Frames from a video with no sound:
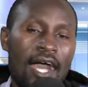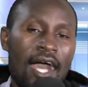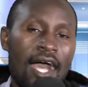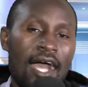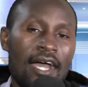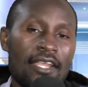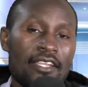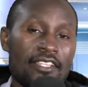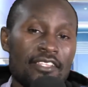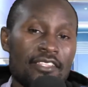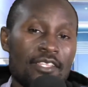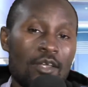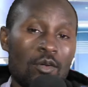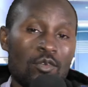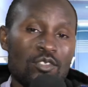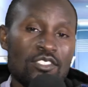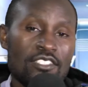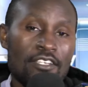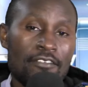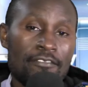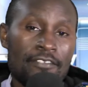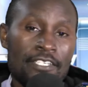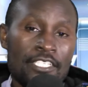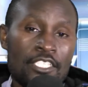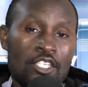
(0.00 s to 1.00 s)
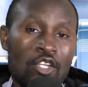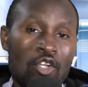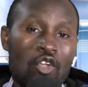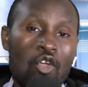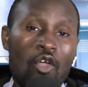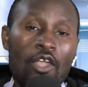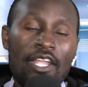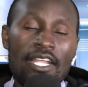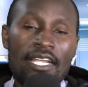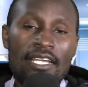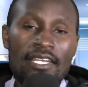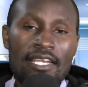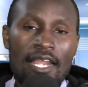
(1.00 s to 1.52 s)
and there was a video
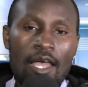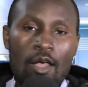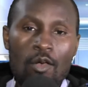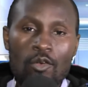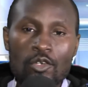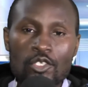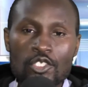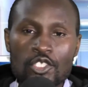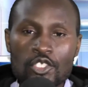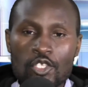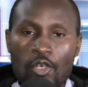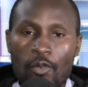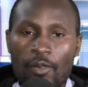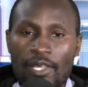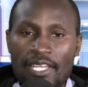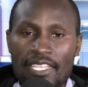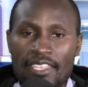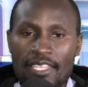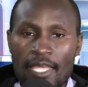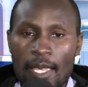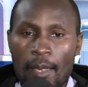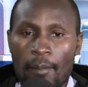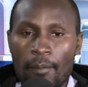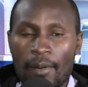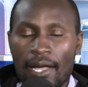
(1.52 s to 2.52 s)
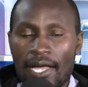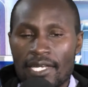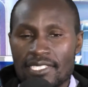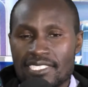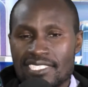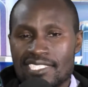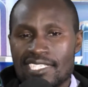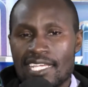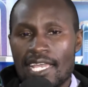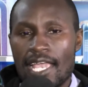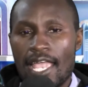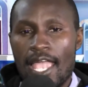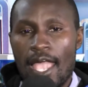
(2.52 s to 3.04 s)
going around showing them at
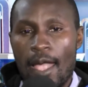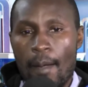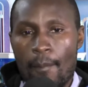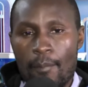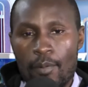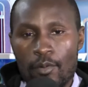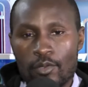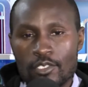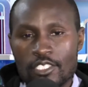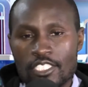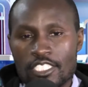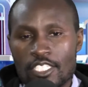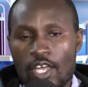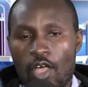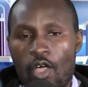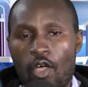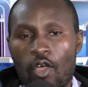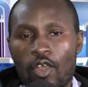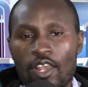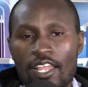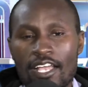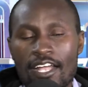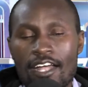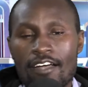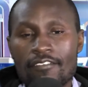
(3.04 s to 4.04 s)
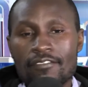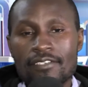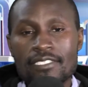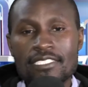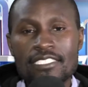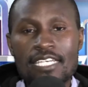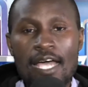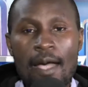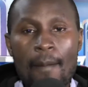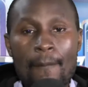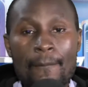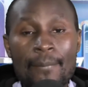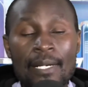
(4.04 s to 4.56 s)
the airport all
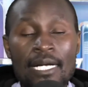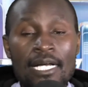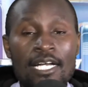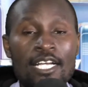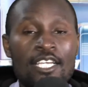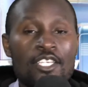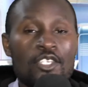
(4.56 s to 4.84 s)
covered up.